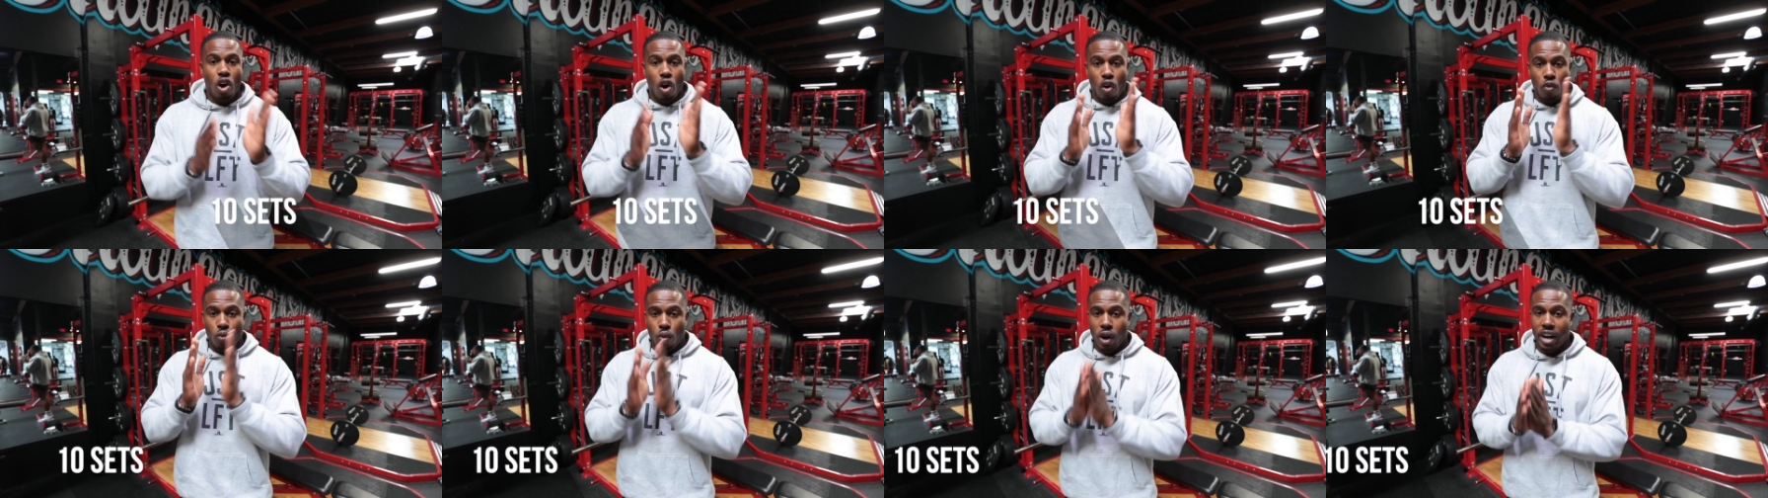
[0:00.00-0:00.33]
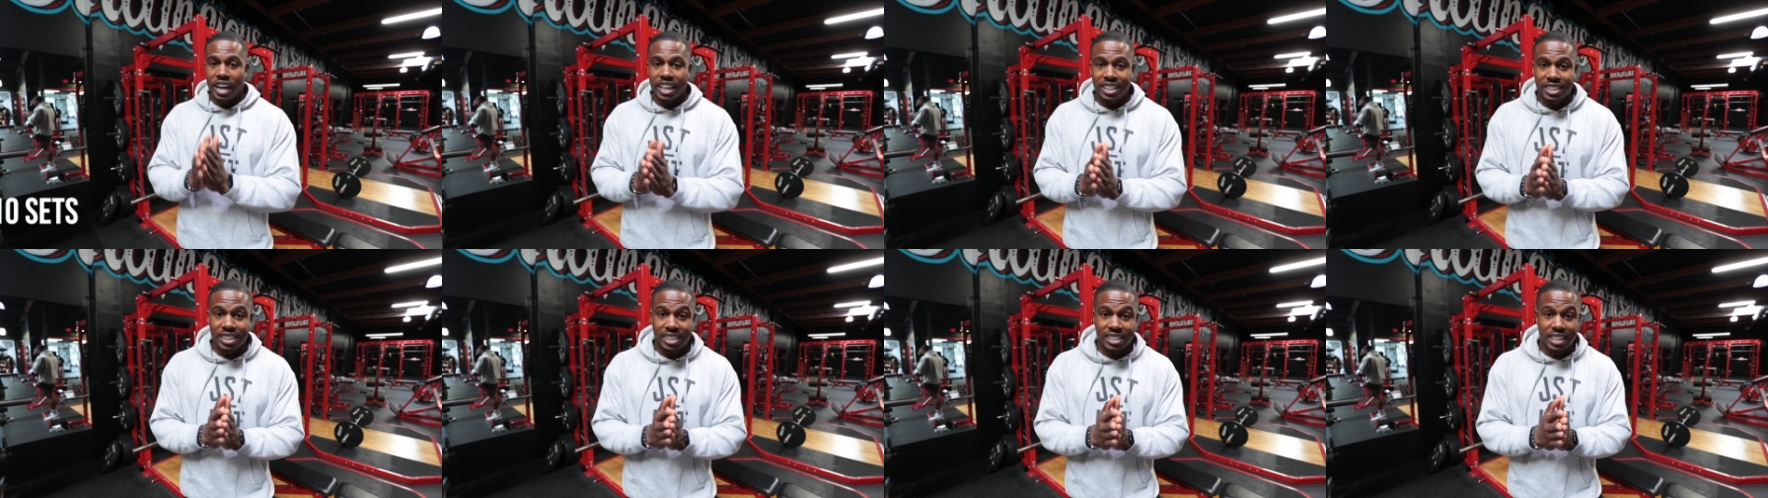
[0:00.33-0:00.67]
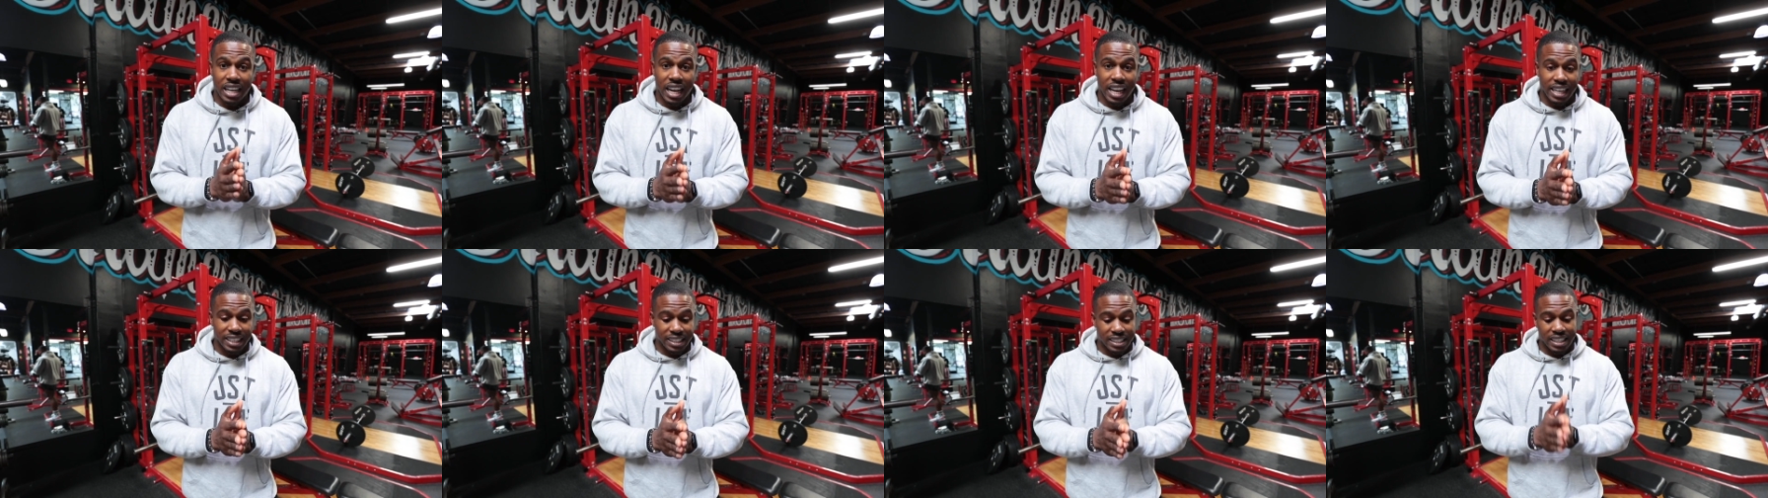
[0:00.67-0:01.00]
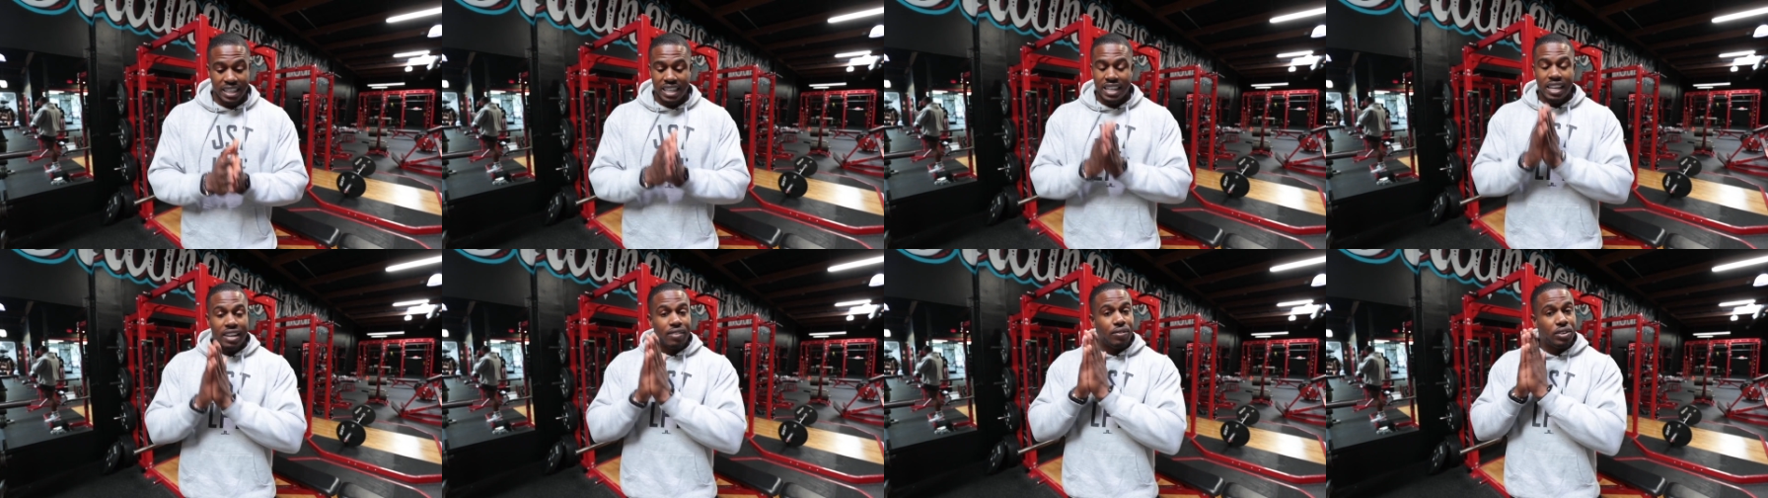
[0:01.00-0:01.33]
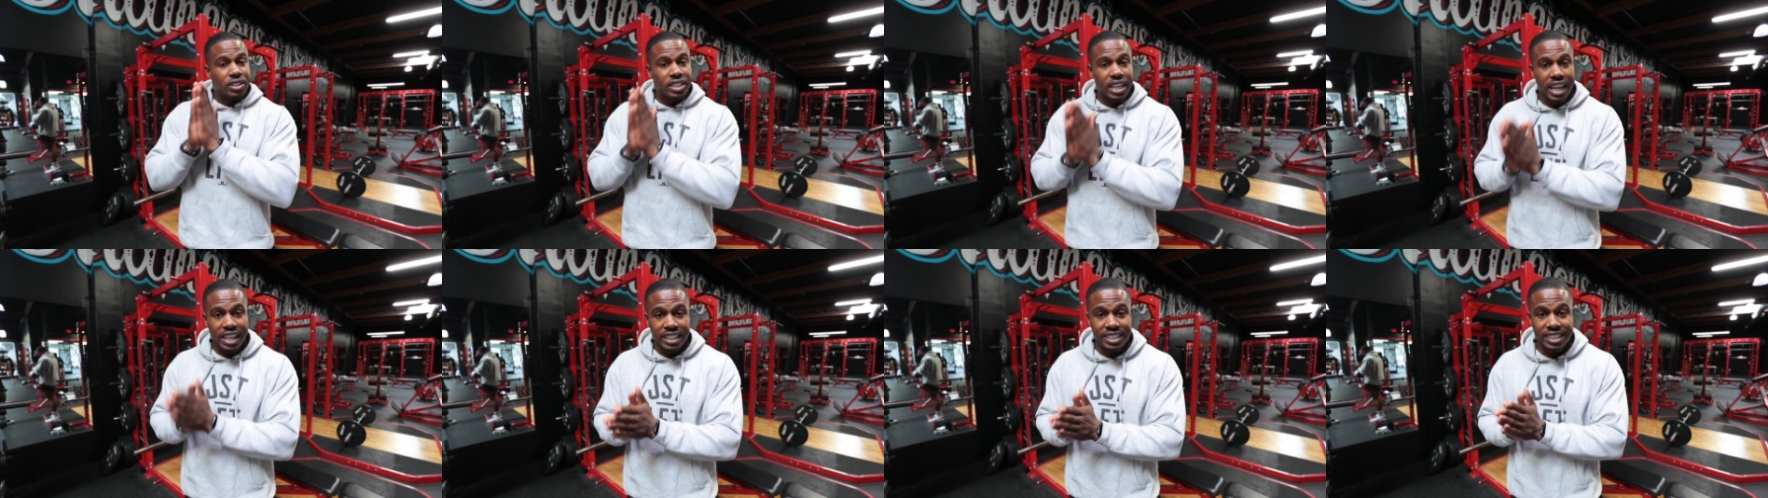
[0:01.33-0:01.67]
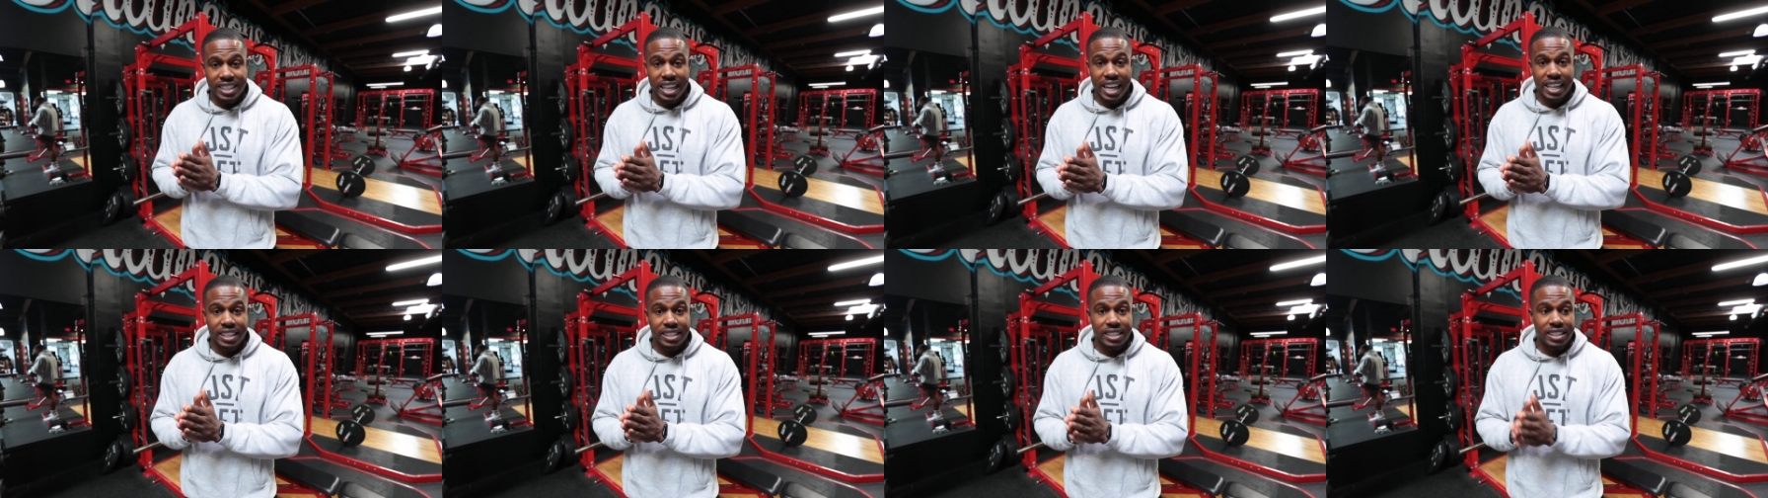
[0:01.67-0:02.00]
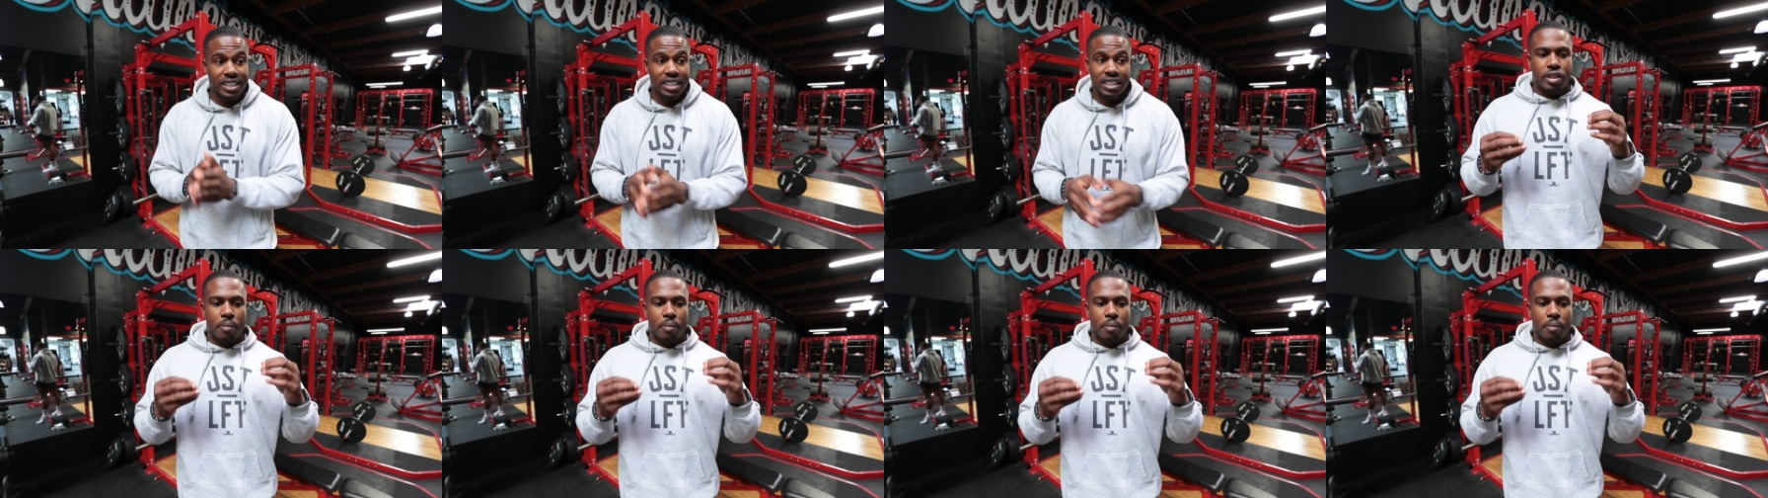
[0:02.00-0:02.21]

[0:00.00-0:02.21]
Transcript: of one exercise for 10 sets.